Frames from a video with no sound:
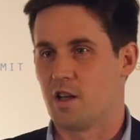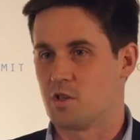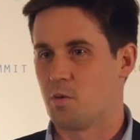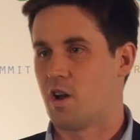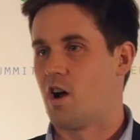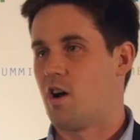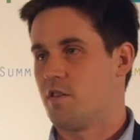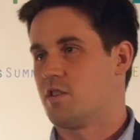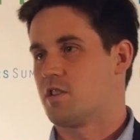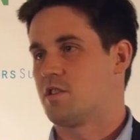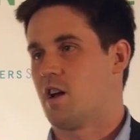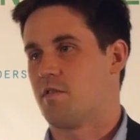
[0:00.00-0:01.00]
is what all
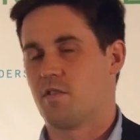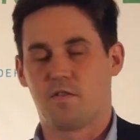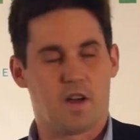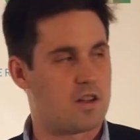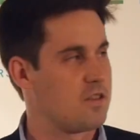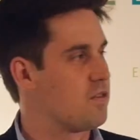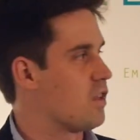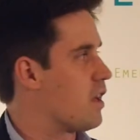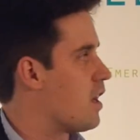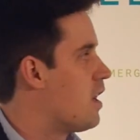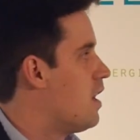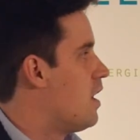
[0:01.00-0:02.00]
this stuff
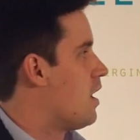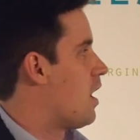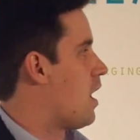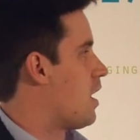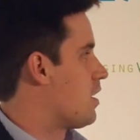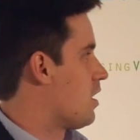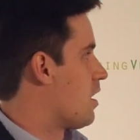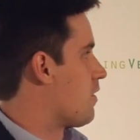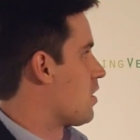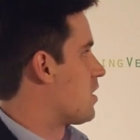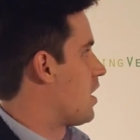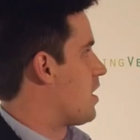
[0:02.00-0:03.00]
effectively
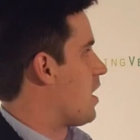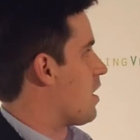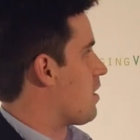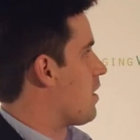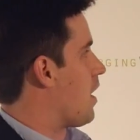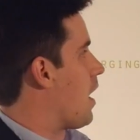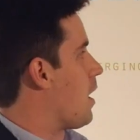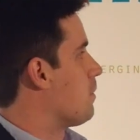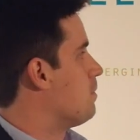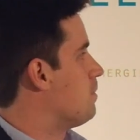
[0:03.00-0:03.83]
delivers at the end of the day.